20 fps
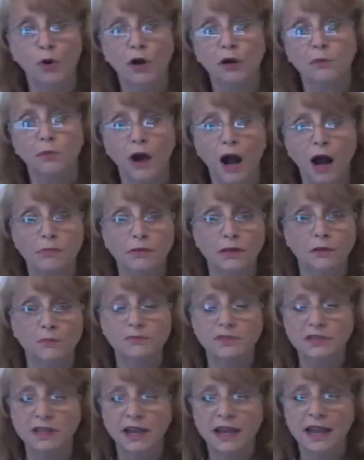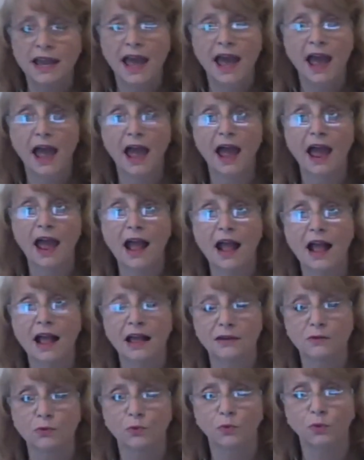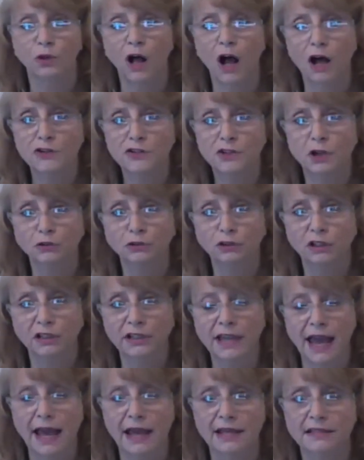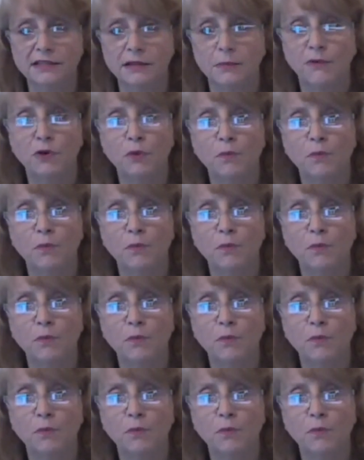the homework problems and we'll also look at,